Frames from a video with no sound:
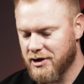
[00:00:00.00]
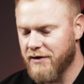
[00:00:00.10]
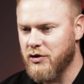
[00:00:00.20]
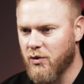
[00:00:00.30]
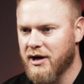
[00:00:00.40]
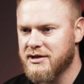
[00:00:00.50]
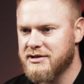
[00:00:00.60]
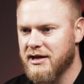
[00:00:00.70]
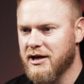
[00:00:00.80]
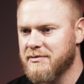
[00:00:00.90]
If you want to
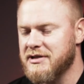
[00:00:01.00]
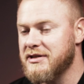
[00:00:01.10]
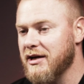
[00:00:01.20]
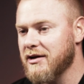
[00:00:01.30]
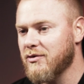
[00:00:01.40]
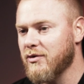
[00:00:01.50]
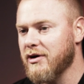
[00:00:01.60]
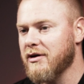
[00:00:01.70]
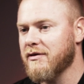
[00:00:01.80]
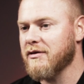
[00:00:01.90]
stay up to date
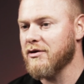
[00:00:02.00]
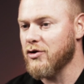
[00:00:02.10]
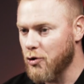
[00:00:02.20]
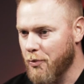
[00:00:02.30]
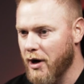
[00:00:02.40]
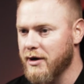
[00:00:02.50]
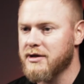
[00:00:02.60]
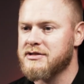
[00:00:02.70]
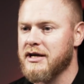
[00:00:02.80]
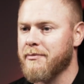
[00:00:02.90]
with new
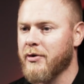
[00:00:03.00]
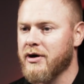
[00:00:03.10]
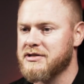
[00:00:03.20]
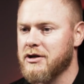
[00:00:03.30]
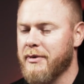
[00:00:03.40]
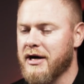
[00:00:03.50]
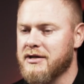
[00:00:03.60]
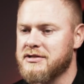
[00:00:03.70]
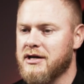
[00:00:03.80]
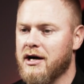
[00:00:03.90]
products and products that are back
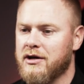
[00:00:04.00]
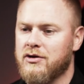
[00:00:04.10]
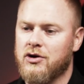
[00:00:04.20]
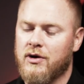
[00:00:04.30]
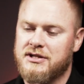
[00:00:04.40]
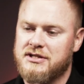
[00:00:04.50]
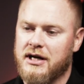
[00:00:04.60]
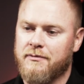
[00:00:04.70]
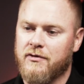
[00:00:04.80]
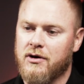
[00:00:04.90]
in stock, you can go ahead and
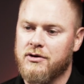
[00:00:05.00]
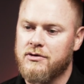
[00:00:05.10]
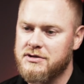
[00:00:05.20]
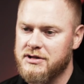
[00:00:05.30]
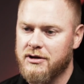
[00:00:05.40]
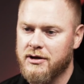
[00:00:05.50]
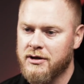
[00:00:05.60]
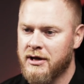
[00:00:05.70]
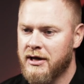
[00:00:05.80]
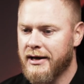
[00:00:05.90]
sign up for our
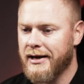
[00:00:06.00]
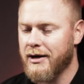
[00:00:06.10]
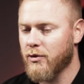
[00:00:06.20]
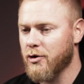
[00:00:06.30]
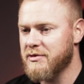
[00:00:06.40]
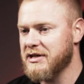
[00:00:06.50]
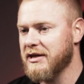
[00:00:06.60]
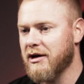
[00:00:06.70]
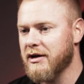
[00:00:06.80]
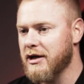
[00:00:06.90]
newsletter. We're going to be
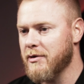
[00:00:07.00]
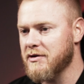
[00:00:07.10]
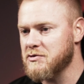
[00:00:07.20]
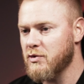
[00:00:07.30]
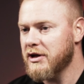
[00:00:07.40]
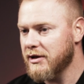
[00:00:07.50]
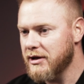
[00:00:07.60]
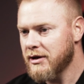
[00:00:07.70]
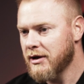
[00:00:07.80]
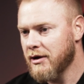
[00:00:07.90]
sending out emails
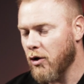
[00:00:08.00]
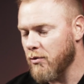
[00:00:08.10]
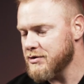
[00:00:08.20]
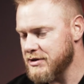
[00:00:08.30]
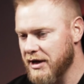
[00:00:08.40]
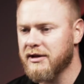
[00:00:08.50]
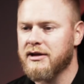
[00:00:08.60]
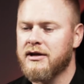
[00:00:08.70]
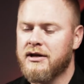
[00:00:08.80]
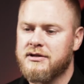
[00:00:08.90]
weekly, almost
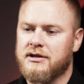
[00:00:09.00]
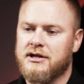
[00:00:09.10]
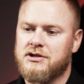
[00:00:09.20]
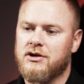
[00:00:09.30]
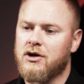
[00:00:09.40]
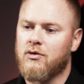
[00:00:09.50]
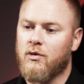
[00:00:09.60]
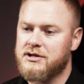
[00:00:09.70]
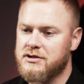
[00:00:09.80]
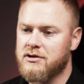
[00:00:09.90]
daily, to let you know
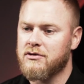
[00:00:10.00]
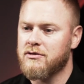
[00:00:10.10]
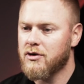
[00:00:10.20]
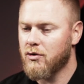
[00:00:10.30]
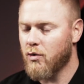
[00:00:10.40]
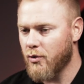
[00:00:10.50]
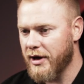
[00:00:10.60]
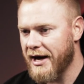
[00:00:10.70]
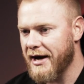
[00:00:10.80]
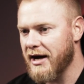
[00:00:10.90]
what's new, what
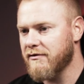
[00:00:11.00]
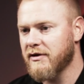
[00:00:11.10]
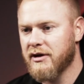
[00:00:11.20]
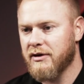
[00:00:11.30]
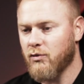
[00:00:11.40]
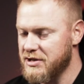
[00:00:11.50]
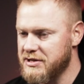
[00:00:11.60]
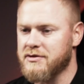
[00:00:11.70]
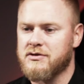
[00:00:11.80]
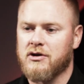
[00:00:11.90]
we have, what
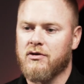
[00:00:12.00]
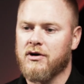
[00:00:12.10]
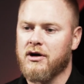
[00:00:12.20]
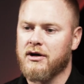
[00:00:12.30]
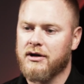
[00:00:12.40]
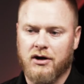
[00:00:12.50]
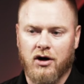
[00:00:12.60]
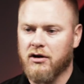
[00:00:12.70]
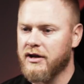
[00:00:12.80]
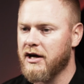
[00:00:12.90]
sales are going on, and
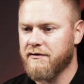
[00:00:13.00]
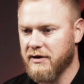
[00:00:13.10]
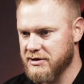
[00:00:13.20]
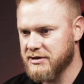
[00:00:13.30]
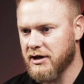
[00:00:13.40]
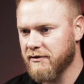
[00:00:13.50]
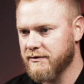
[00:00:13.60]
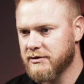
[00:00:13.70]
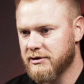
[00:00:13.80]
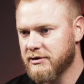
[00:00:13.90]
all of that fun stuff.